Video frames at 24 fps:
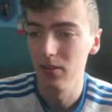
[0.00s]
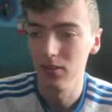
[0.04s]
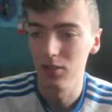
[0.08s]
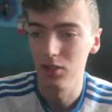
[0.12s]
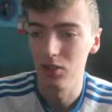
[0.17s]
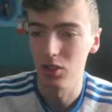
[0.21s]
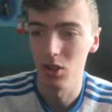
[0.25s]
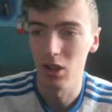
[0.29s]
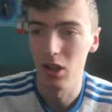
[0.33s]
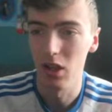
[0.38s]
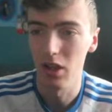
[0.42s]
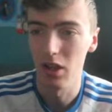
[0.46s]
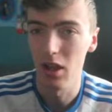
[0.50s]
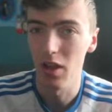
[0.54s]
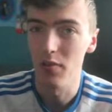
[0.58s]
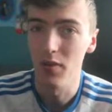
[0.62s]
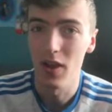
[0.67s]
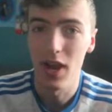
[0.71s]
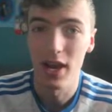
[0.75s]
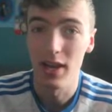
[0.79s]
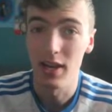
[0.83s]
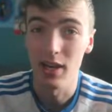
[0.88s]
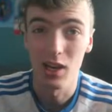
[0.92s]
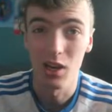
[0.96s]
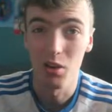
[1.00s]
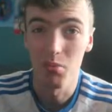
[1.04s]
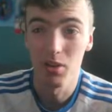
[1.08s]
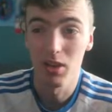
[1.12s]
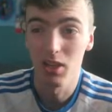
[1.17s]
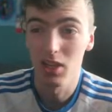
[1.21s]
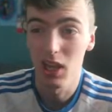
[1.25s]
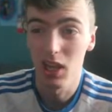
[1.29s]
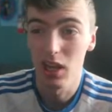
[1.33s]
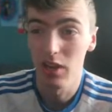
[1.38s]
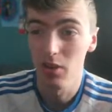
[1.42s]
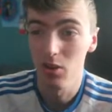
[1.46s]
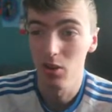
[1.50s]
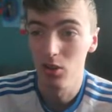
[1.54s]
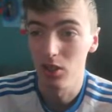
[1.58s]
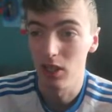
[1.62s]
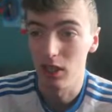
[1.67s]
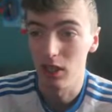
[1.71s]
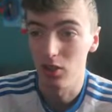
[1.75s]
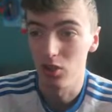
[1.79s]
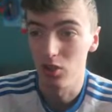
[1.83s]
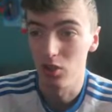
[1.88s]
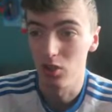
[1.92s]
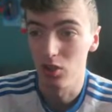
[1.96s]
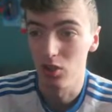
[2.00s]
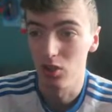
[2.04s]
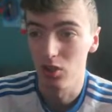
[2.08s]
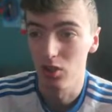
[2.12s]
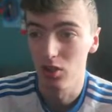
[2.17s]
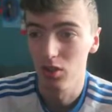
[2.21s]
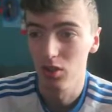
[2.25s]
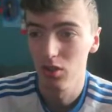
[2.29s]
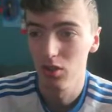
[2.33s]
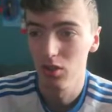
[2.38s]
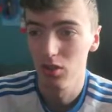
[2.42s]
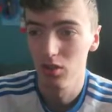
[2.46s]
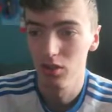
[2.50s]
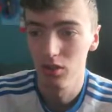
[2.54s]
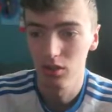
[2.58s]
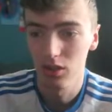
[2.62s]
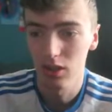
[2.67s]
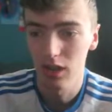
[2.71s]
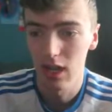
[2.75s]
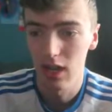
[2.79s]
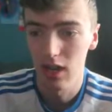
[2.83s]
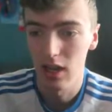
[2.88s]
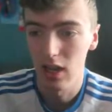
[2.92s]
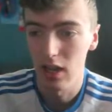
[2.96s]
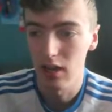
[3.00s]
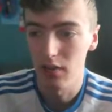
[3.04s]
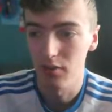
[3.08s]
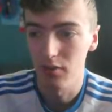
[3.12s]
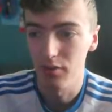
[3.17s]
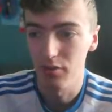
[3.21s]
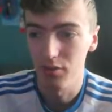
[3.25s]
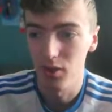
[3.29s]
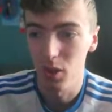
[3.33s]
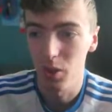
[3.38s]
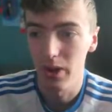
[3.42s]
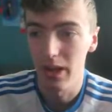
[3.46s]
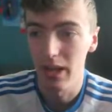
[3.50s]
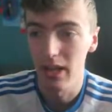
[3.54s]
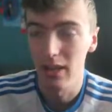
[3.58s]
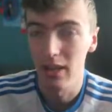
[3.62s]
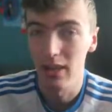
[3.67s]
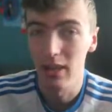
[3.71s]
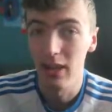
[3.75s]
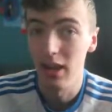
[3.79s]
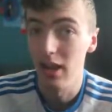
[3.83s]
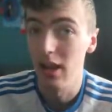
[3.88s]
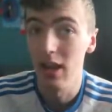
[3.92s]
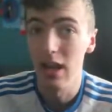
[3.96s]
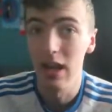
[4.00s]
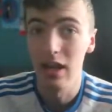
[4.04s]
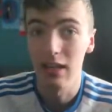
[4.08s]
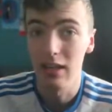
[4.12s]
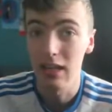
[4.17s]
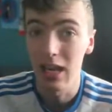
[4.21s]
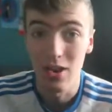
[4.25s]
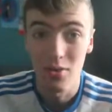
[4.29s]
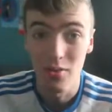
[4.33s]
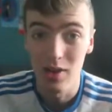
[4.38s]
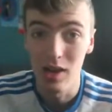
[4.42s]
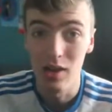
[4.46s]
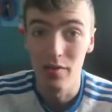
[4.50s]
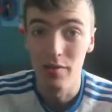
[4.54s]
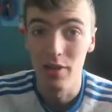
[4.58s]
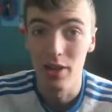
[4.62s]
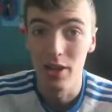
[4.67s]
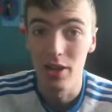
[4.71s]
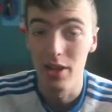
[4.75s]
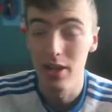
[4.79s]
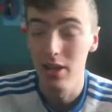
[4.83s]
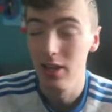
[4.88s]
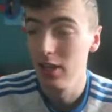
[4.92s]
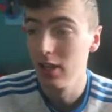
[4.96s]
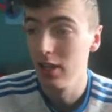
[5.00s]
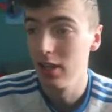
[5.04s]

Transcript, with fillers: so like if I had any materials I could just kind of like throw it in there, get rid of it.